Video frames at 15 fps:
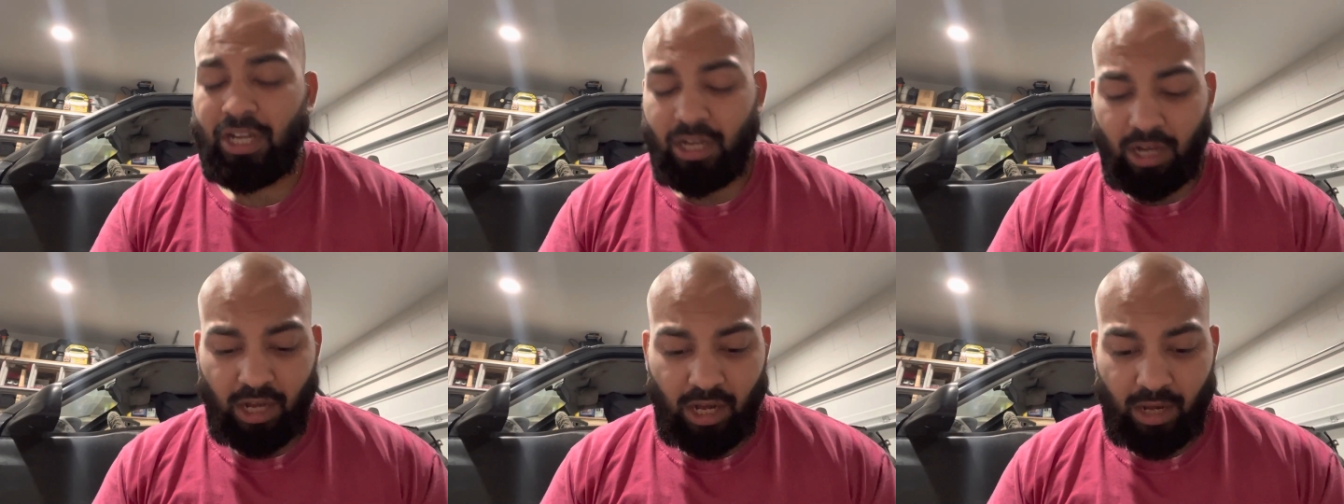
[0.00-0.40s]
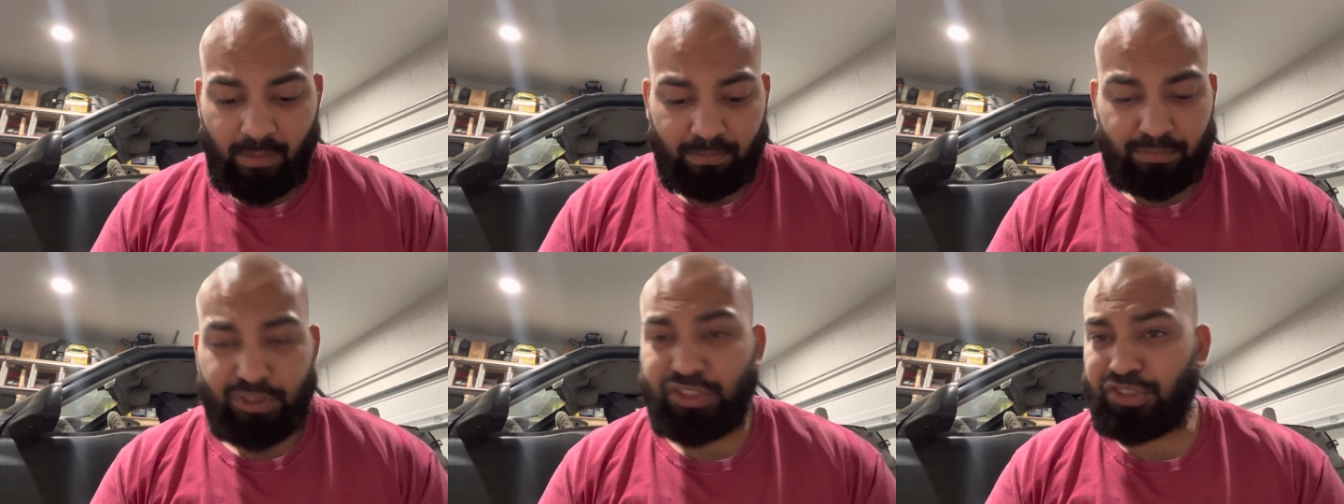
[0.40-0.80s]

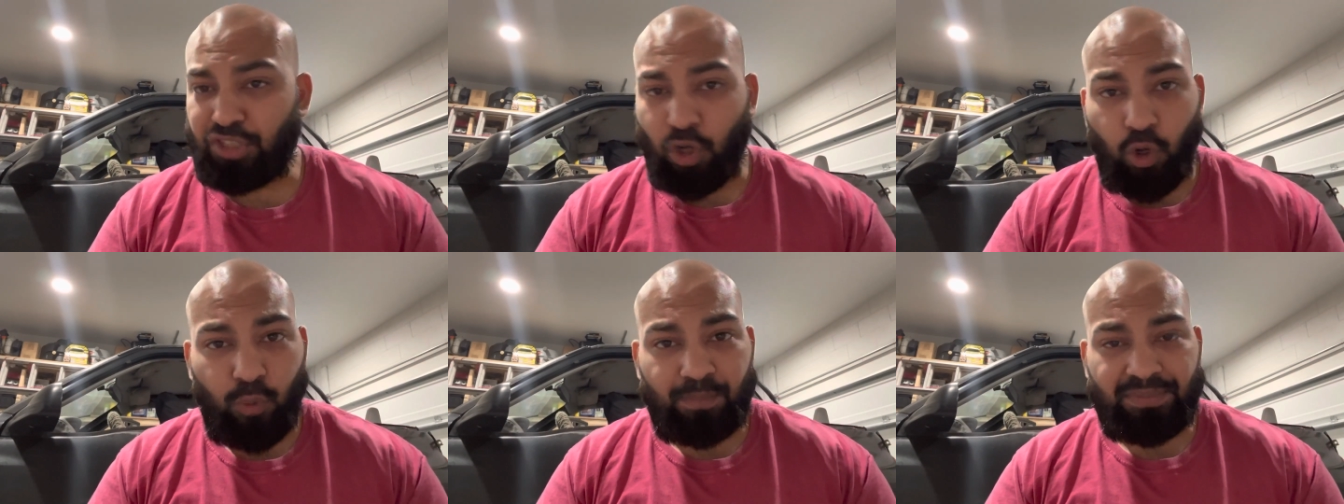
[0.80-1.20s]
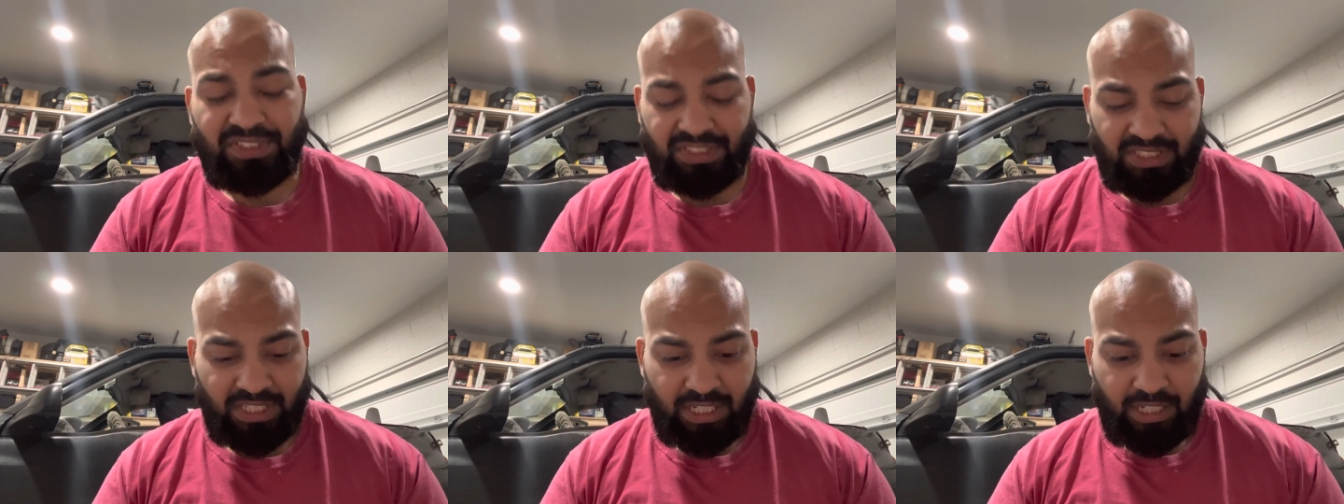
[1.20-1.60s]
um,
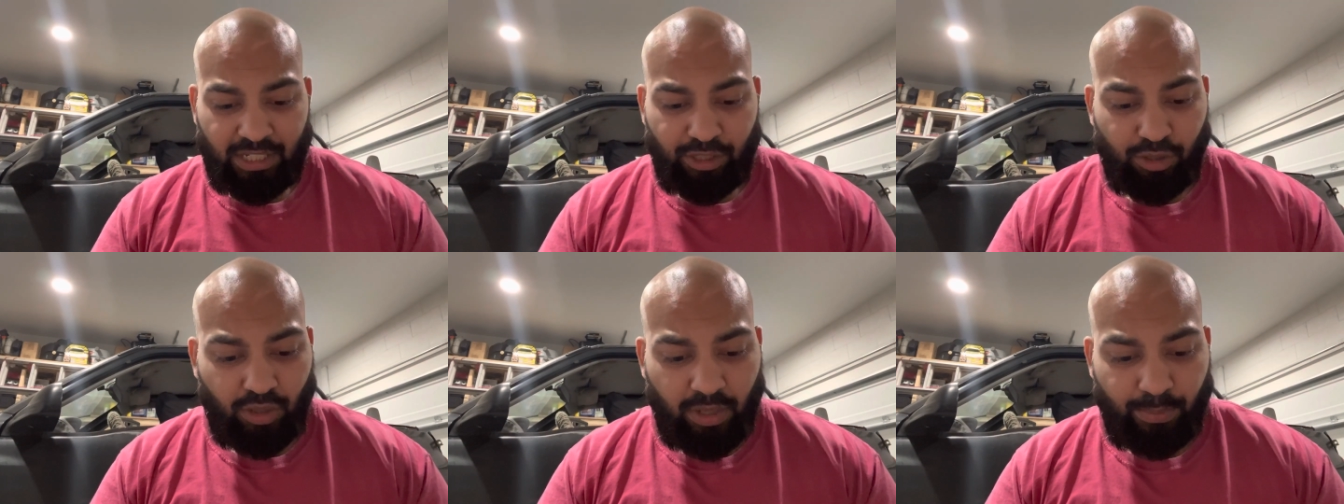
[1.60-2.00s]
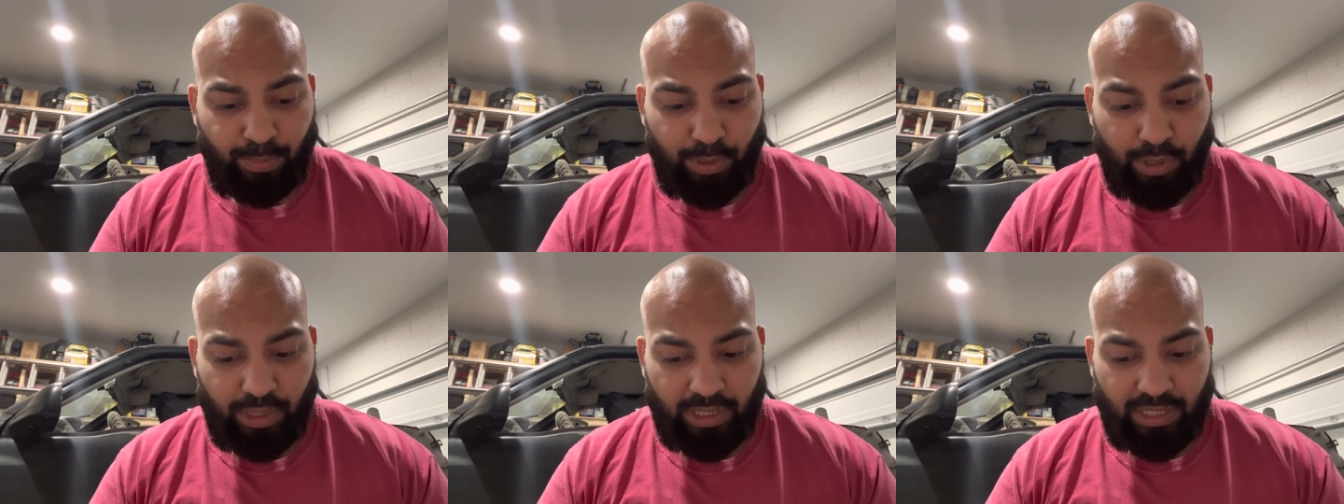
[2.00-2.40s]
soaps, you can
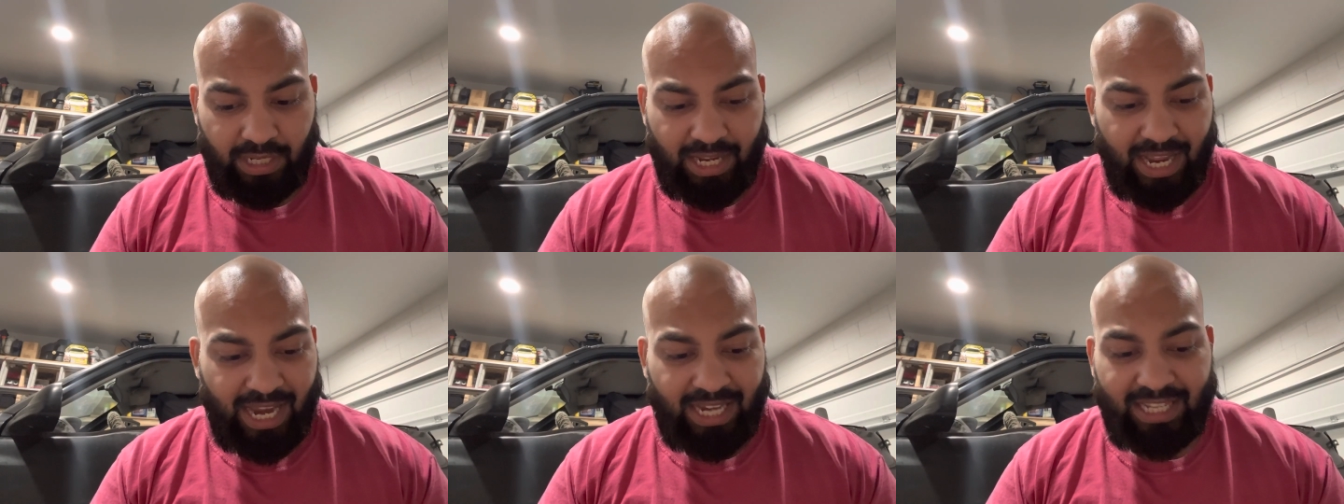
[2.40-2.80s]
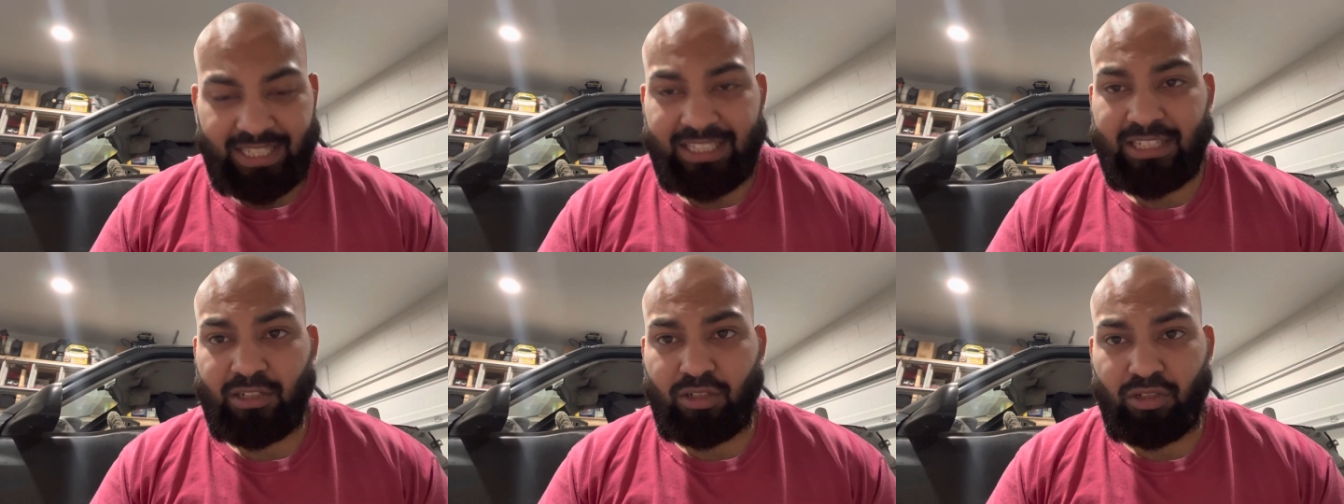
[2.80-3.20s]
put any
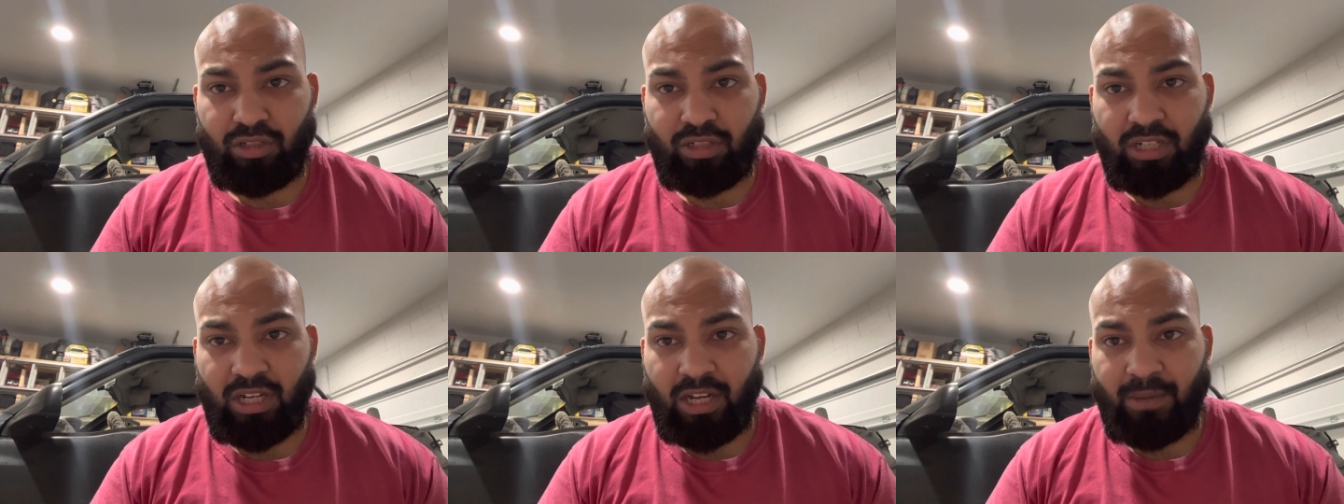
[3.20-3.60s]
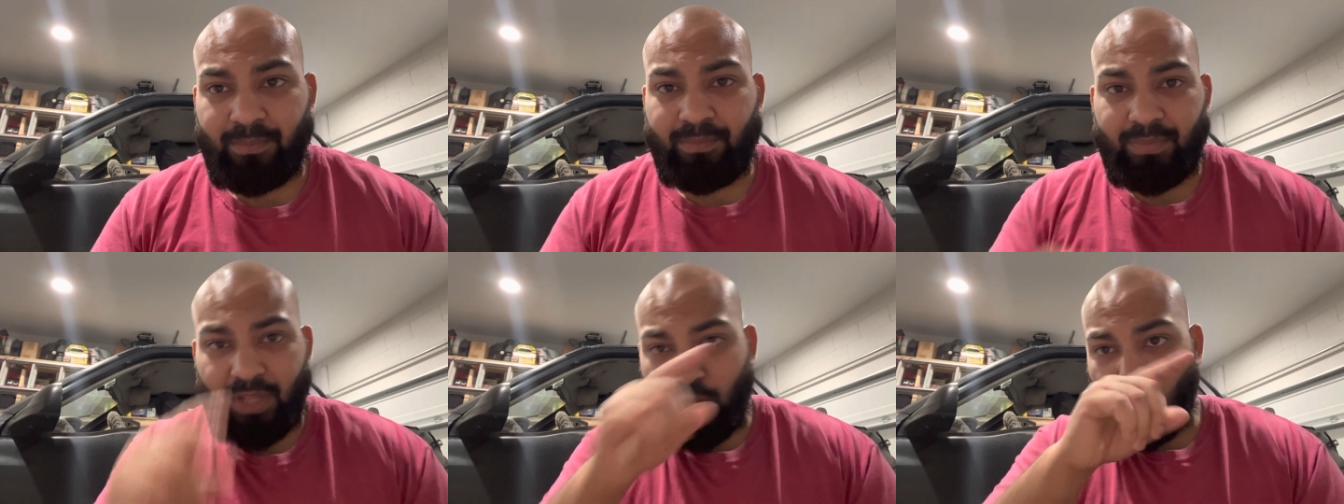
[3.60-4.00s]
little
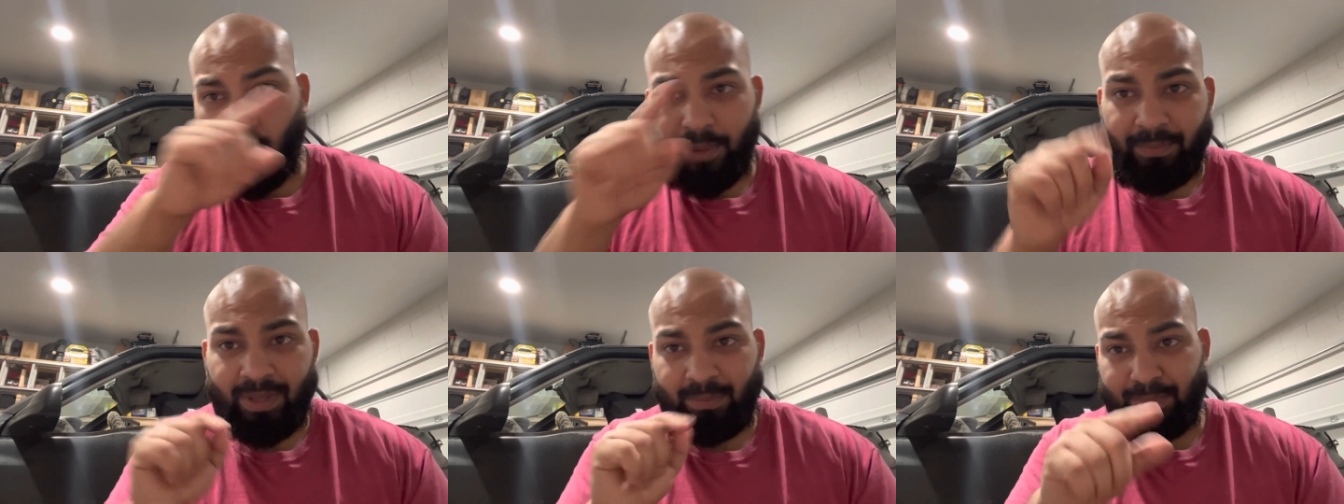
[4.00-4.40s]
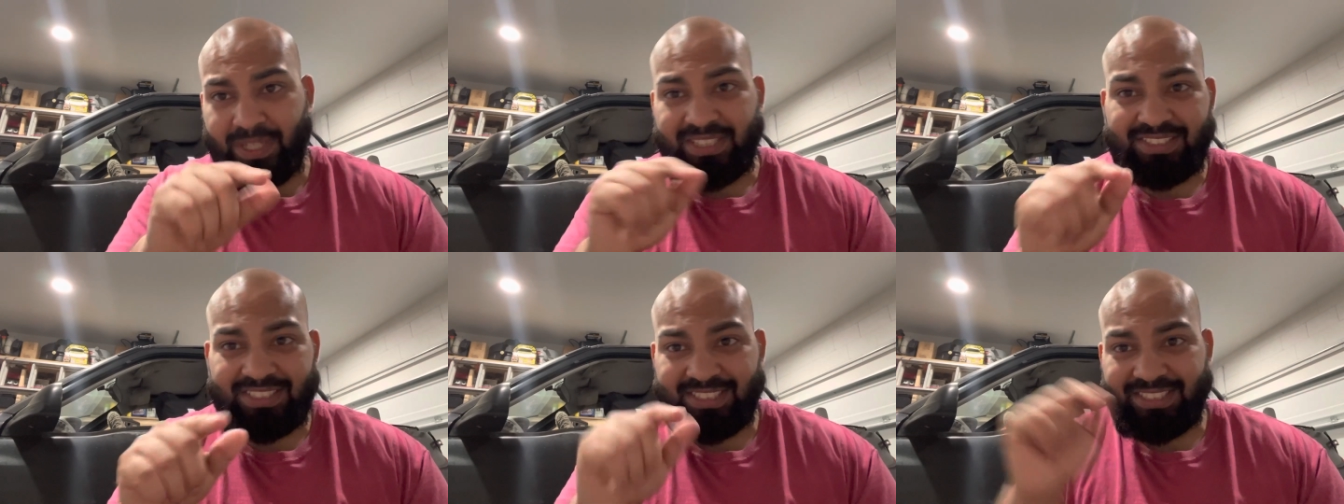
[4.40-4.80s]
um, equipment
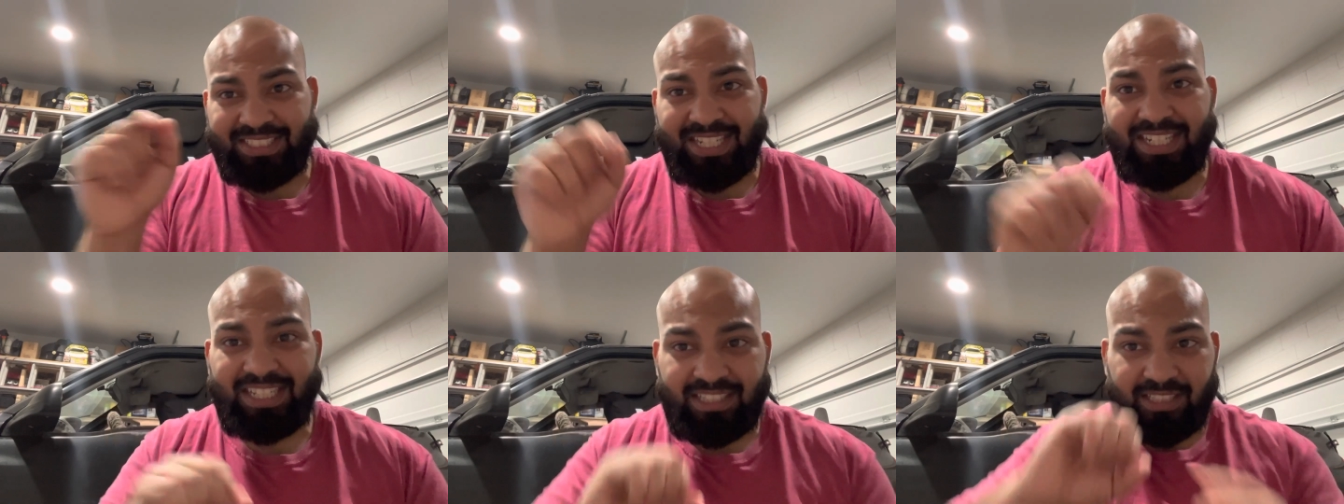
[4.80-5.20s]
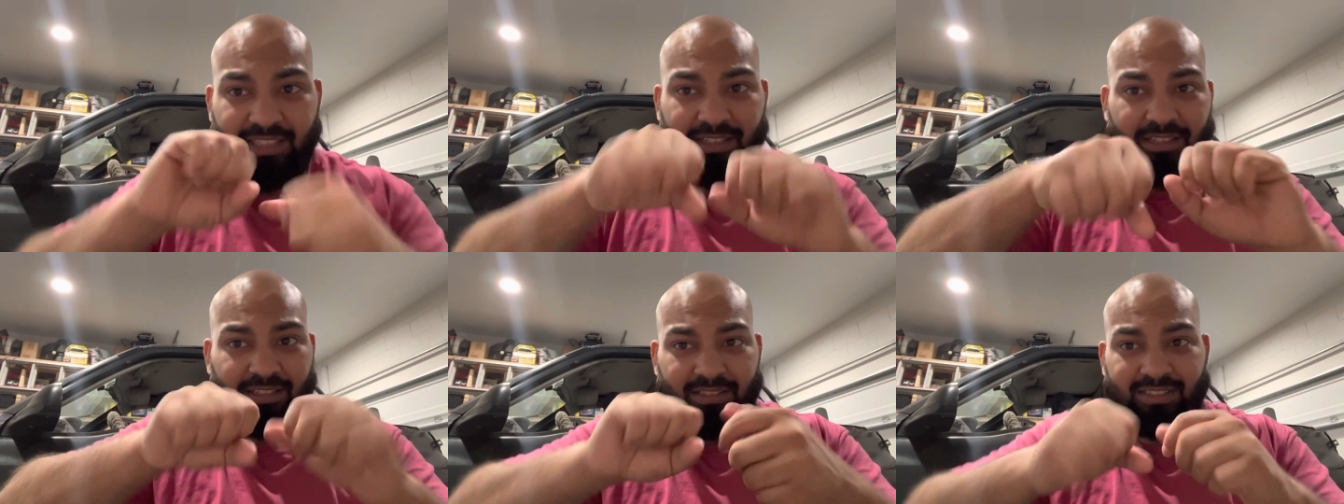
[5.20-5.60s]
pieces that need to,